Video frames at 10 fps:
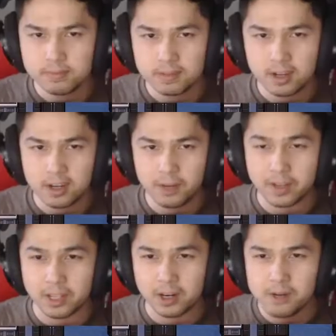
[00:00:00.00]
All right, here we
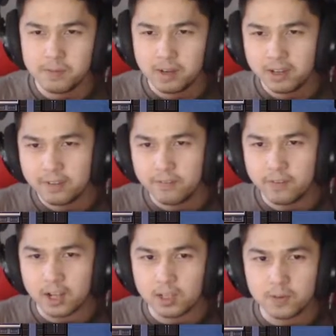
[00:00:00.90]
go.
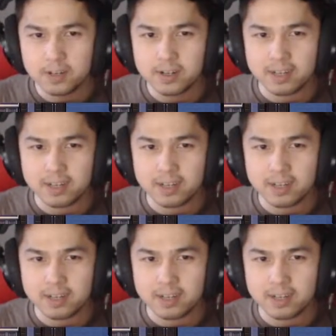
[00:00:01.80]
Follower